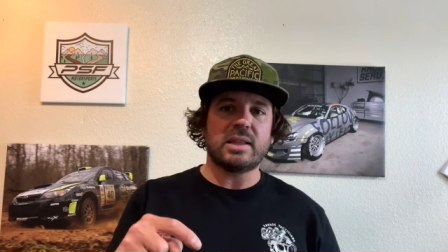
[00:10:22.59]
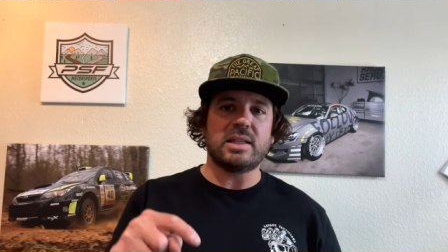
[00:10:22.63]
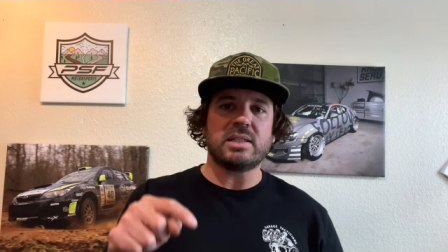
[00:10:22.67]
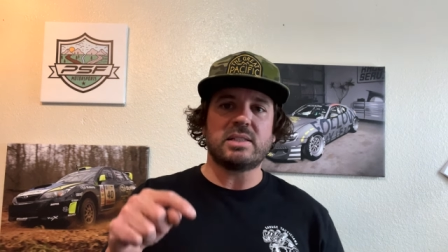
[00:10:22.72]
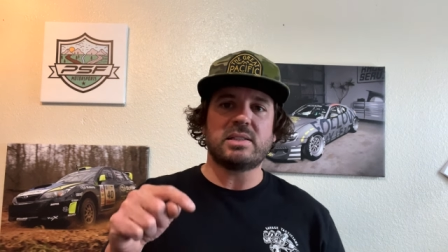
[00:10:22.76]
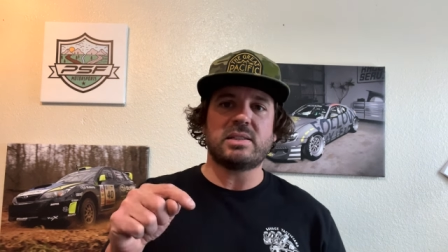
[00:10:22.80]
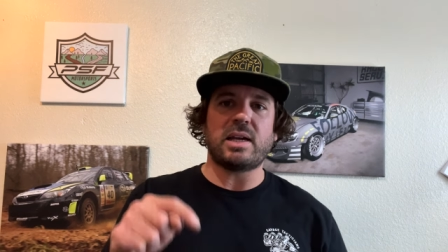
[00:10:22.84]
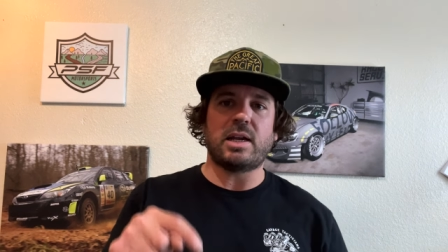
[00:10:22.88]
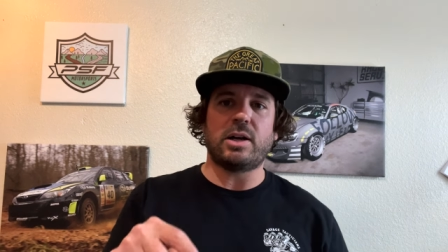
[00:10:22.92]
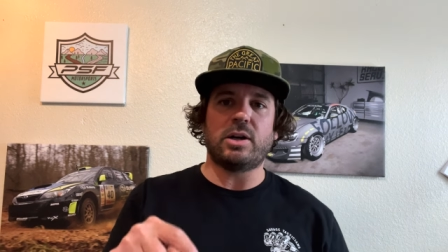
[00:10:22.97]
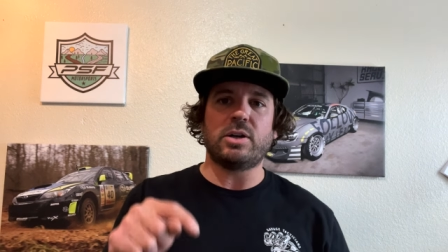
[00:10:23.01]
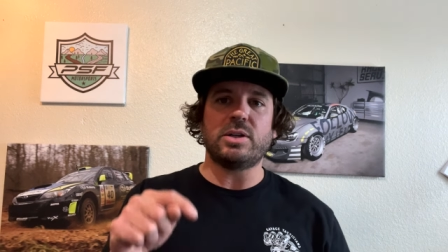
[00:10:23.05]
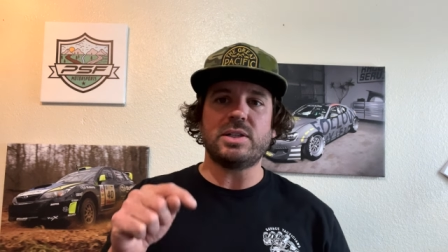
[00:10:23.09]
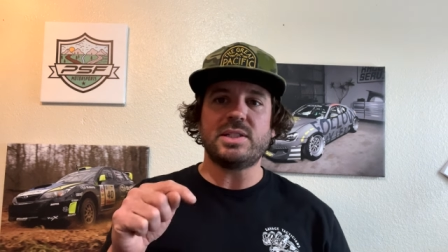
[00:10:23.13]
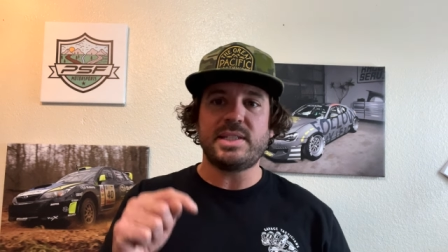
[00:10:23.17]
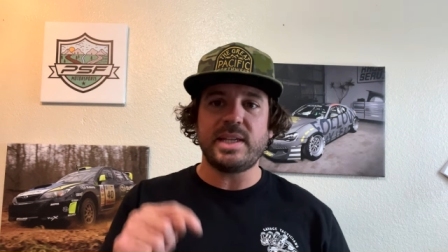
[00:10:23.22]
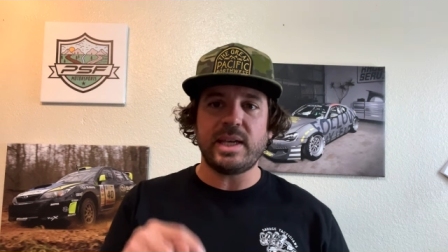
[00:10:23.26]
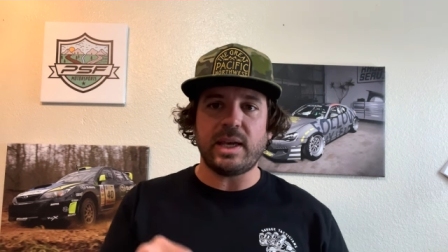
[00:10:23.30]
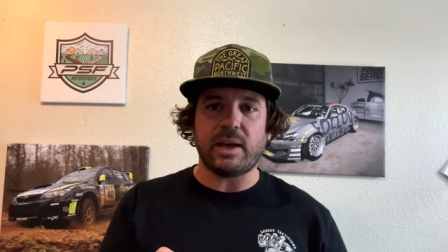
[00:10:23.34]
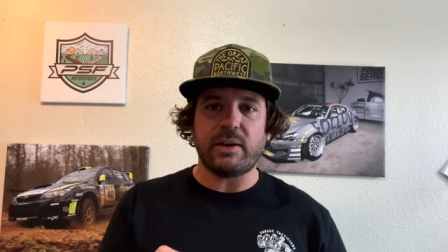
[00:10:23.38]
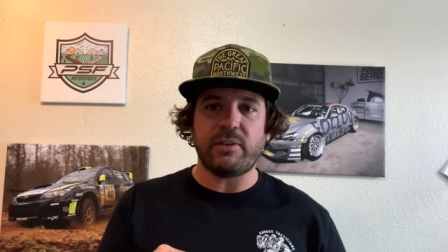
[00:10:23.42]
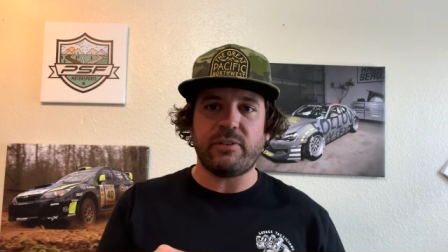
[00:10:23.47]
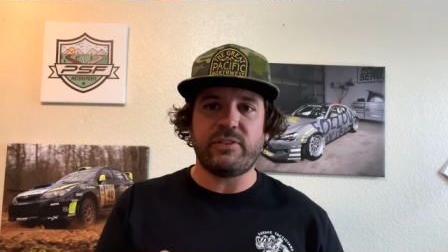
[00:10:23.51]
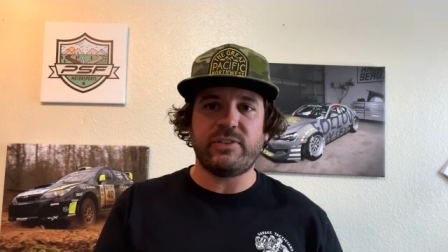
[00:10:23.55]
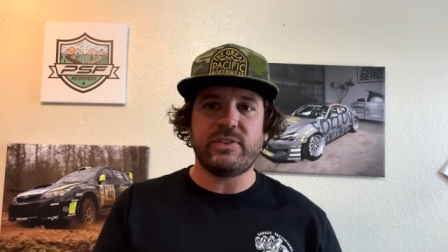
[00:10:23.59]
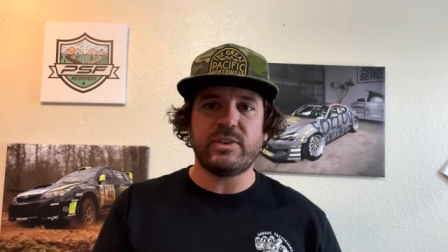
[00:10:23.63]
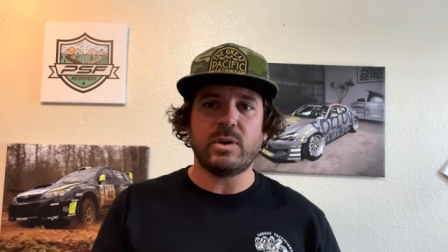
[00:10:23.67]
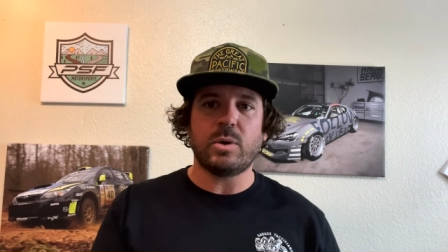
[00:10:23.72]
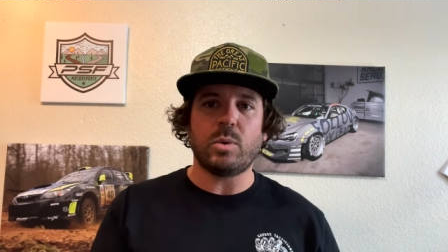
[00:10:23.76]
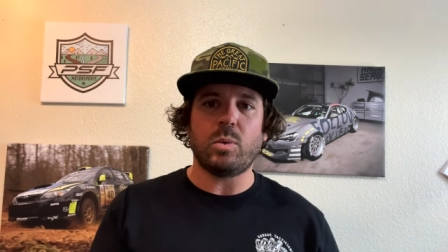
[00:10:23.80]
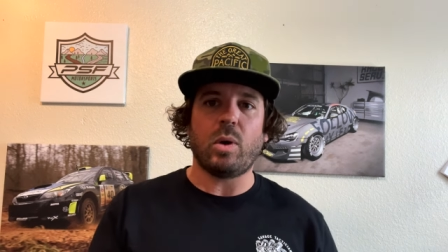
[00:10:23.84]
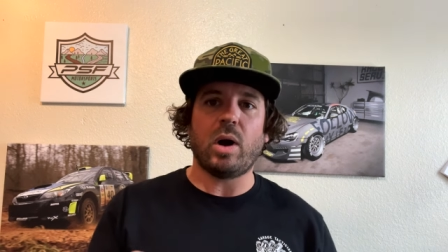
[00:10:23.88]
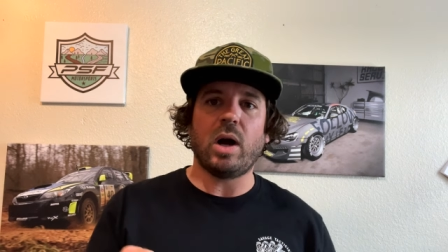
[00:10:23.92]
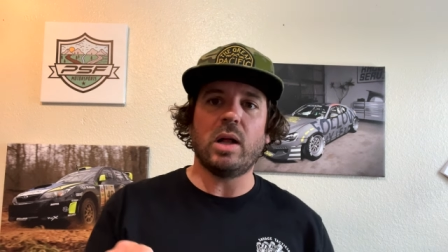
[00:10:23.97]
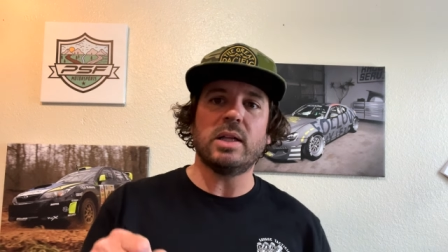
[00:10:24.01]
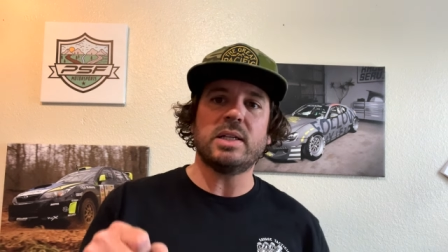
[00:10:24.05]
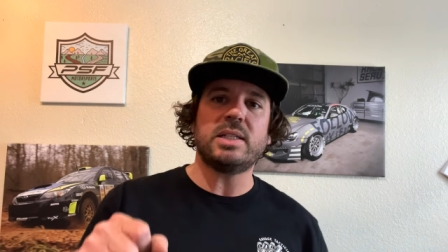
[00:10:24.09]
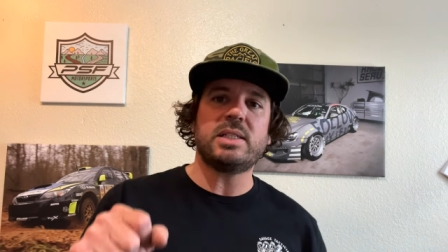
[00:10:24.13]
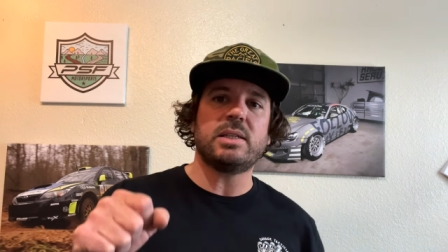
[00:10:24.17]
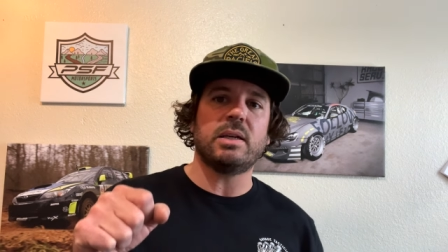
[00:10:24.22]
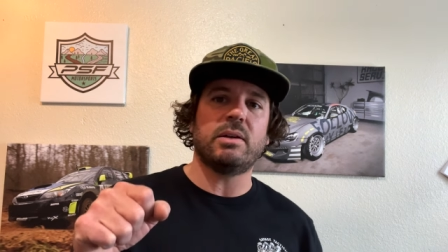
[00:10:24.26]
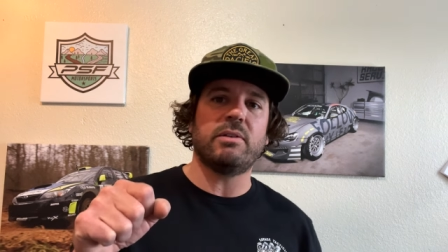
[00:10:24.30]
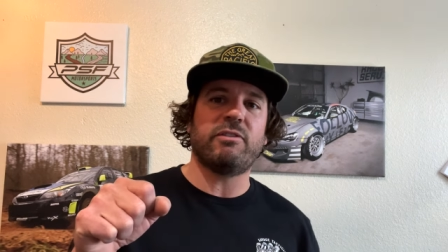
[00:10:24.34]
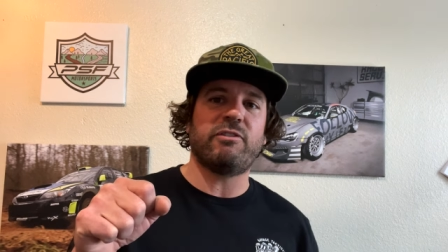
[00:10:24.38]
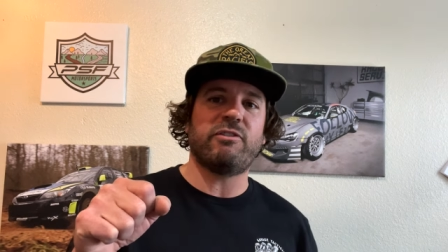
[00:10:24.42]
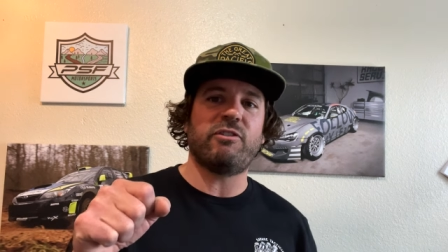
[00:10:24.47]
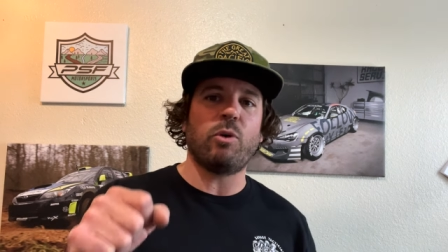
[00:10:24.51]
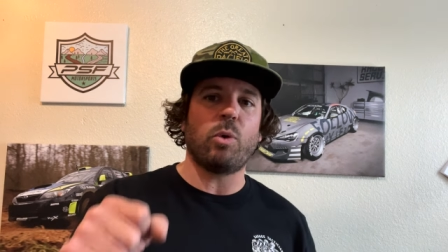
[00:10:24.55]
the center diff while it's
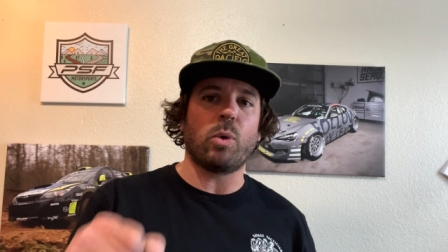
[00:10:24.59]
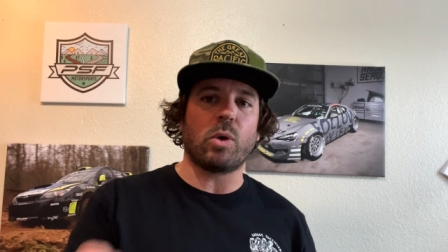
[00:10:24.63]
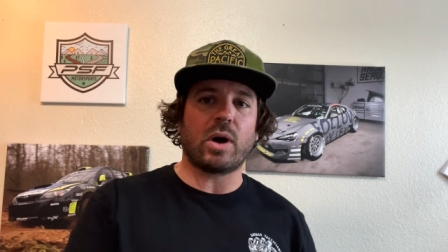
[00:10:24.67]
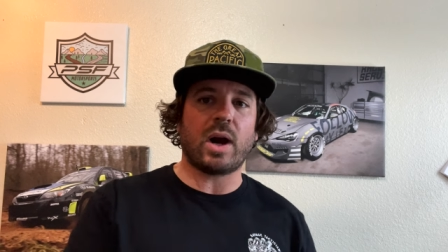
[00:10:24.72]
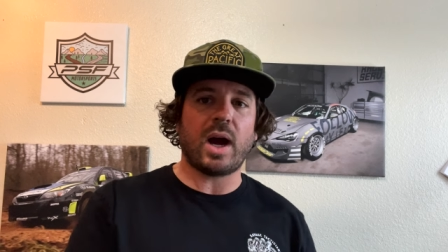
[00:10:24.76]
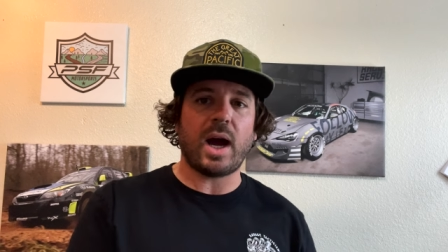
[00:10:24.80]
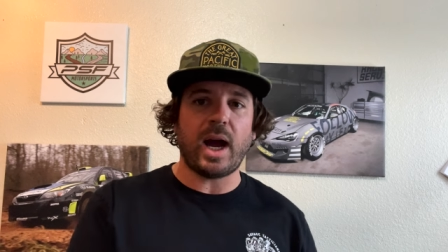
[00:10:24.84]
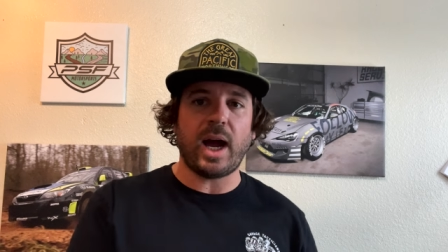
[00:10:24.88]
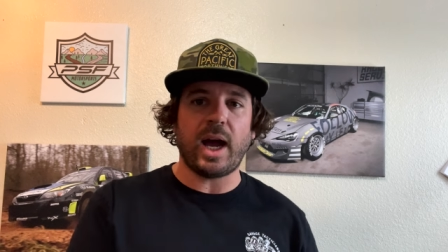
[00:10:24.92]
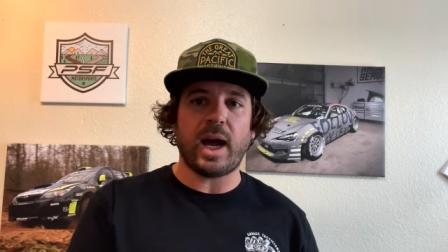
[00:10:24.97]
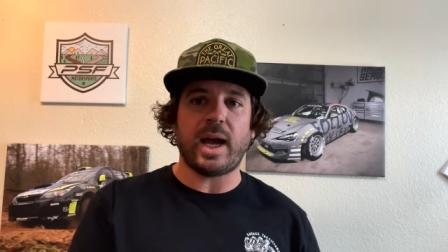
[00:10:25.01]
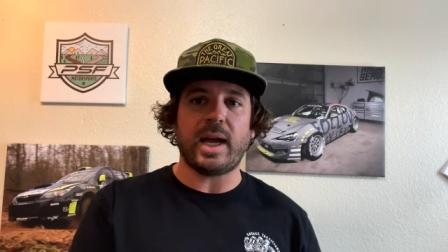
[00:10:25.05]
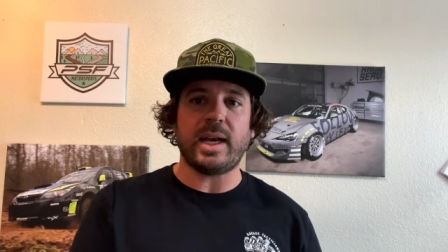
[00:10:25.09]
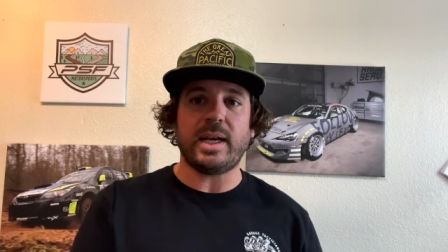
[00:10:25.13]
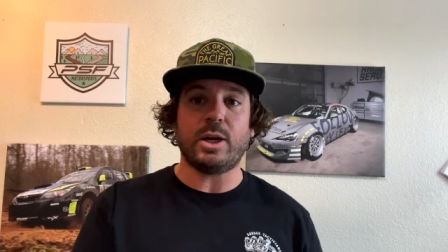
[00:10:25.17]
in four high.